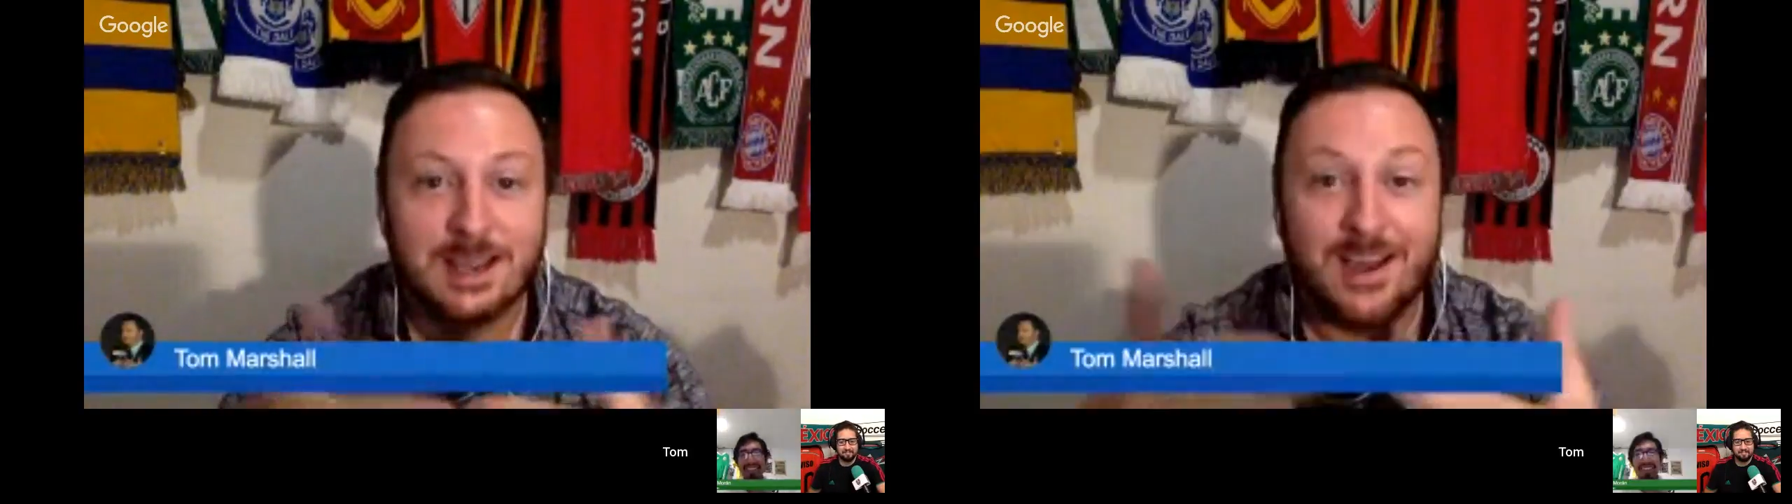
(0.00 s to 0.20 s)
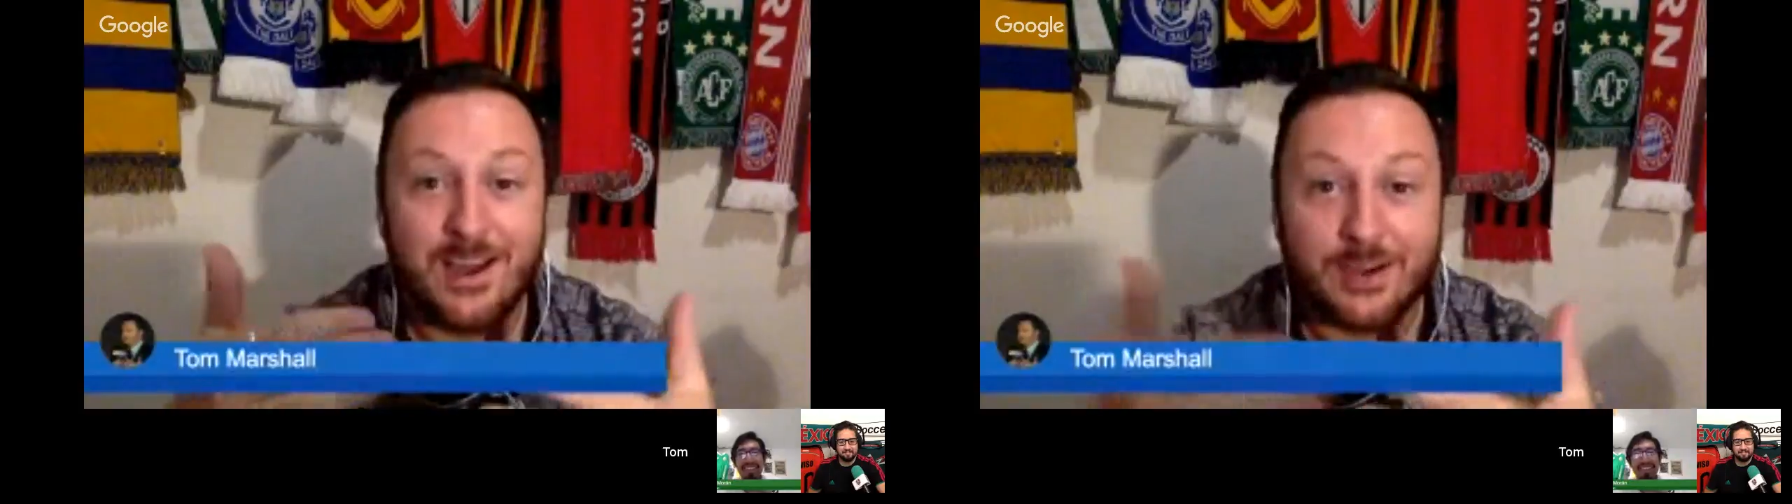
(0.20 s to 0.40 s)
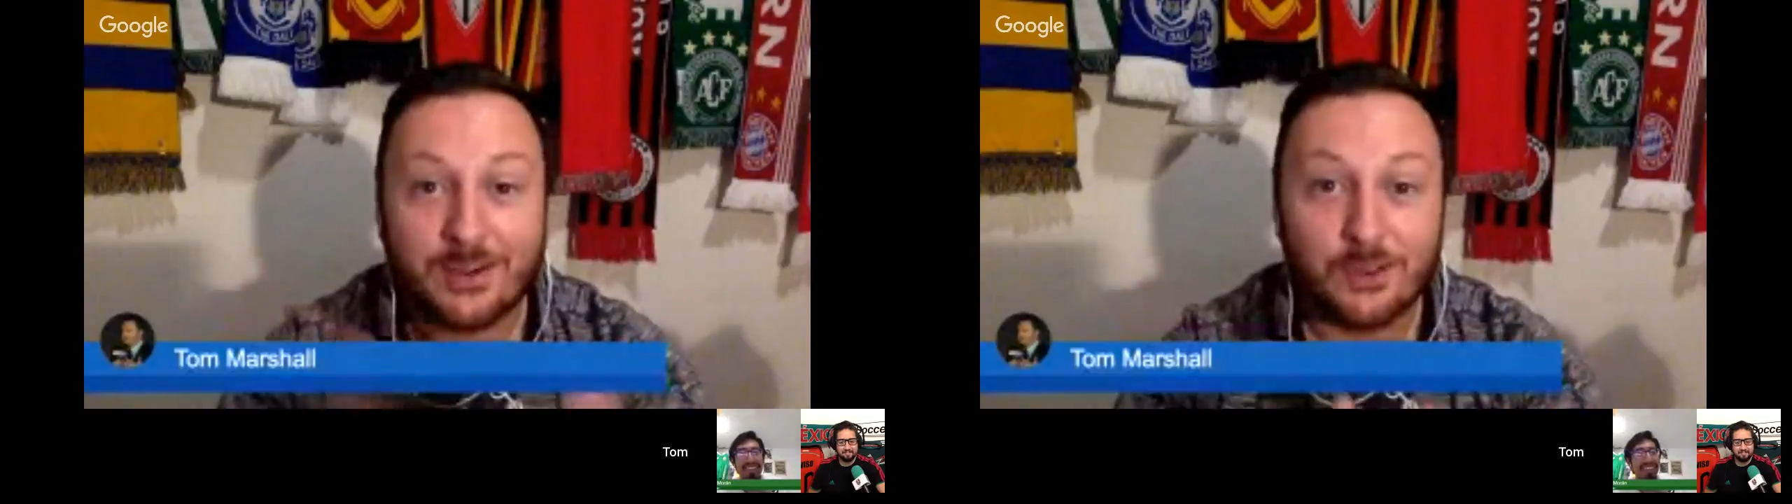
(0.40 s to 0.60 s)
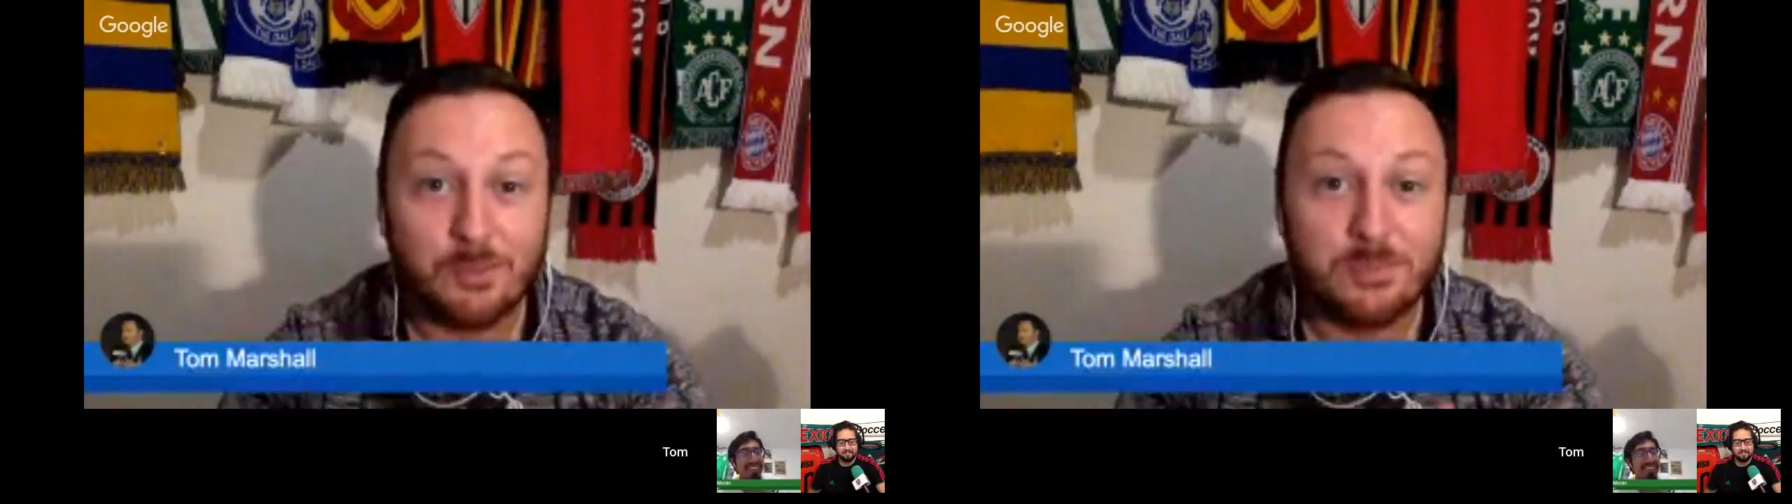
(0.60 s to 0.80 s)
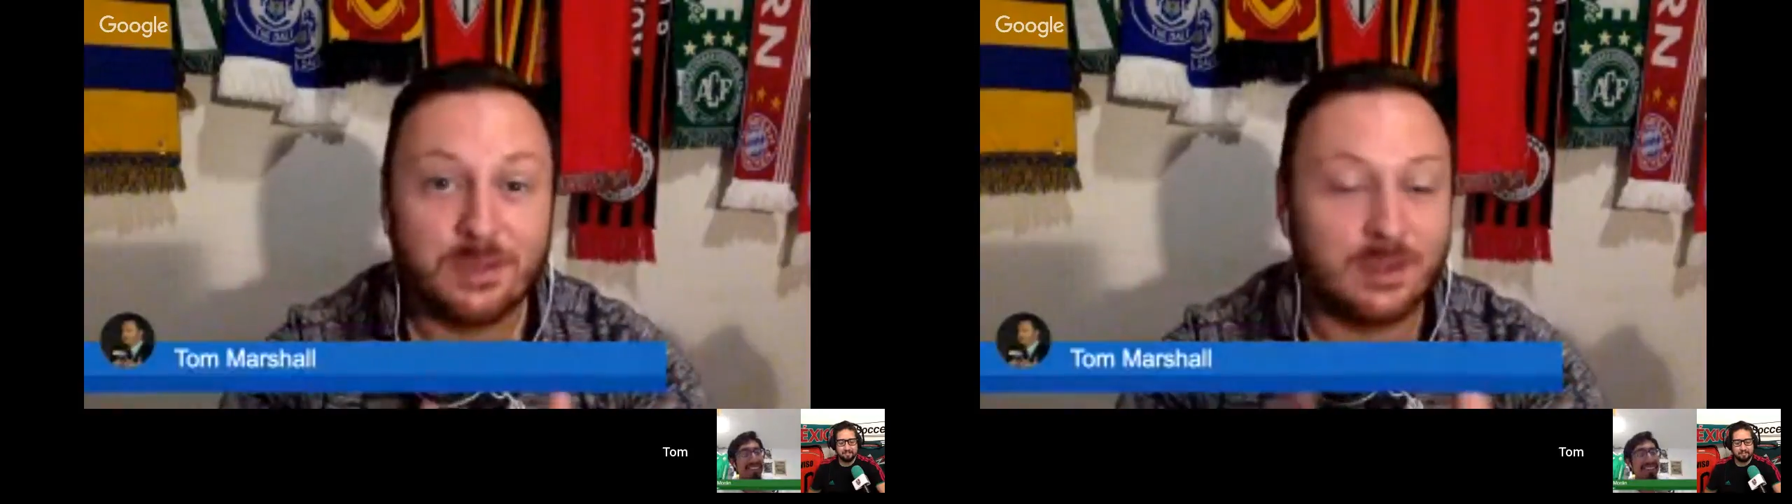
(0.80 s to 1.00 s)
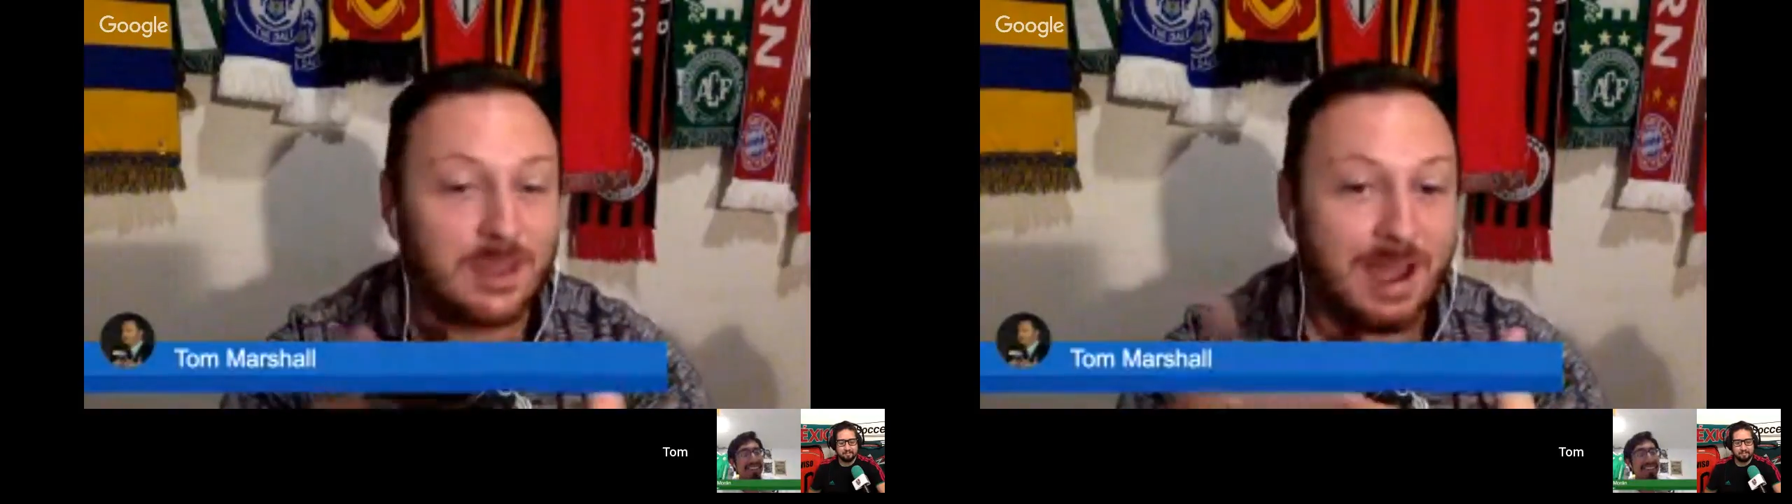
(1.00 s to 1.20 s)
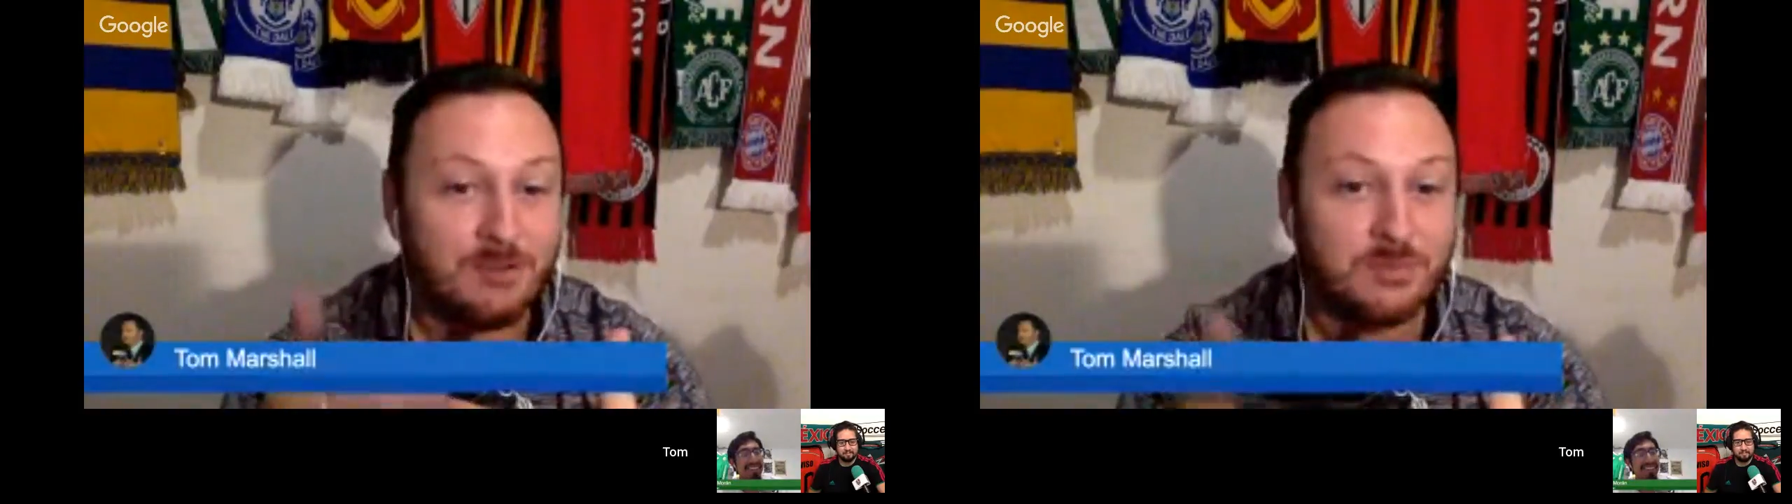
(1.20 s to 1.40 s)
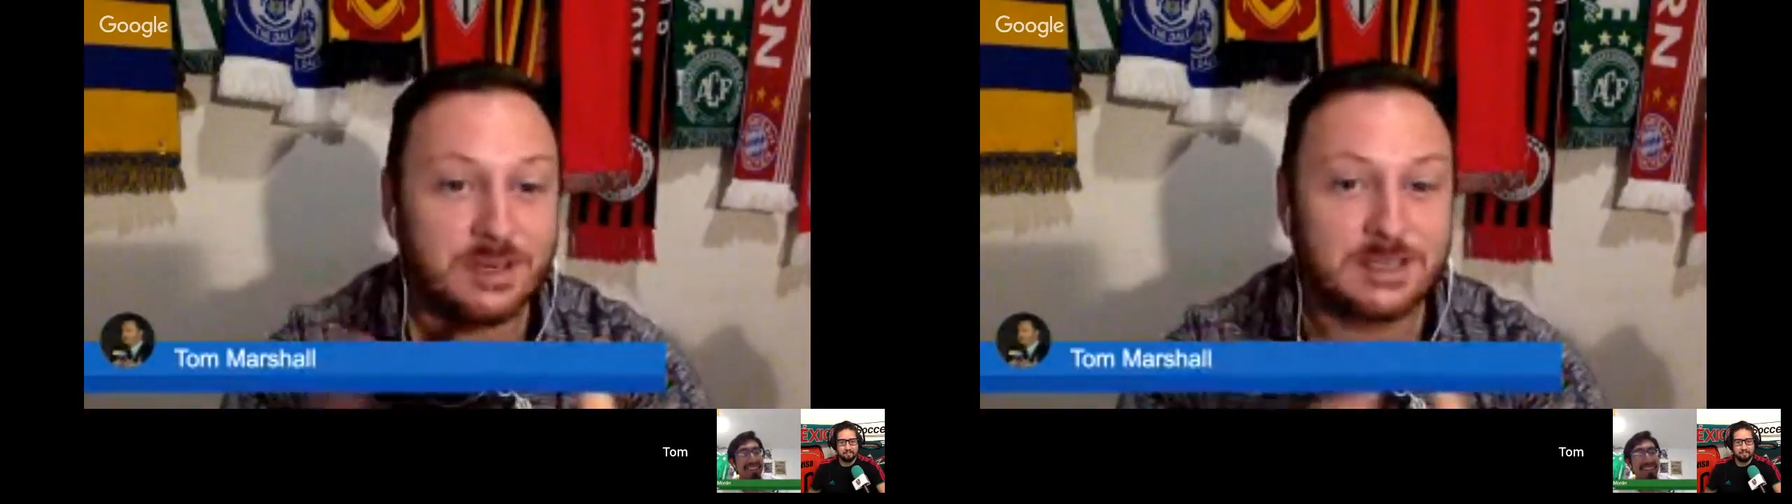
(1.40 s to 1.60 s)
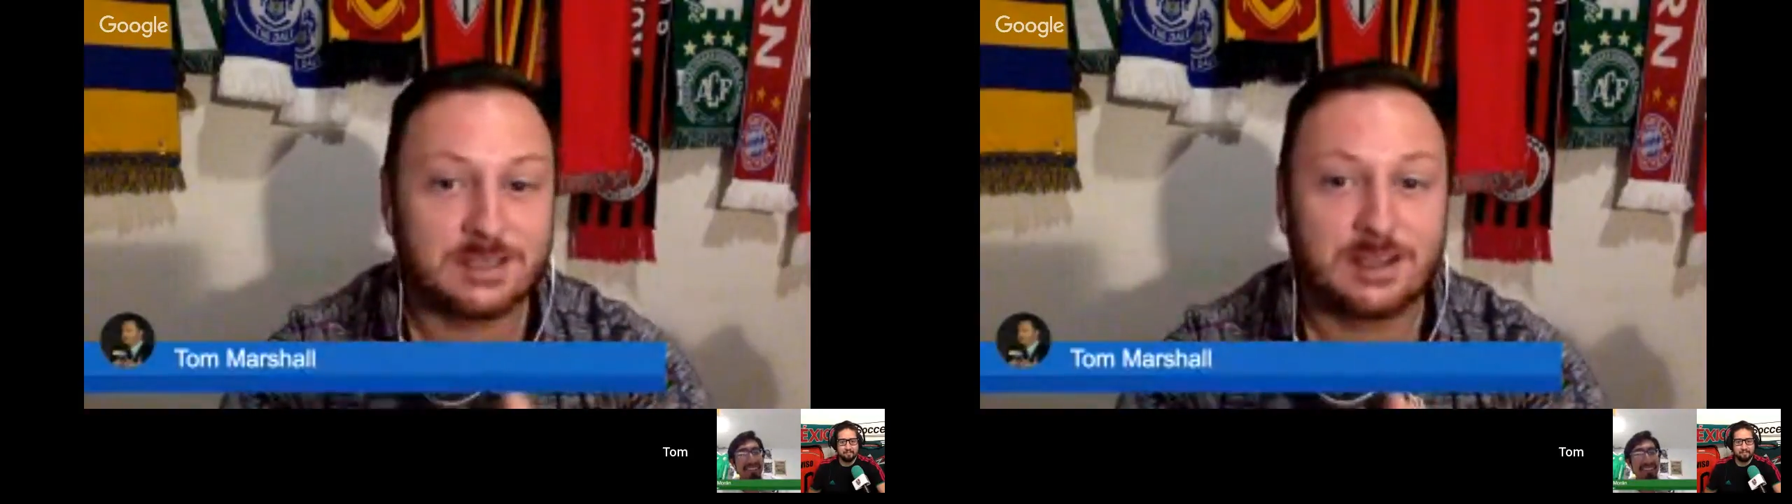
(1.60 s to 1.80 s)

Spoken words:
A club that averaged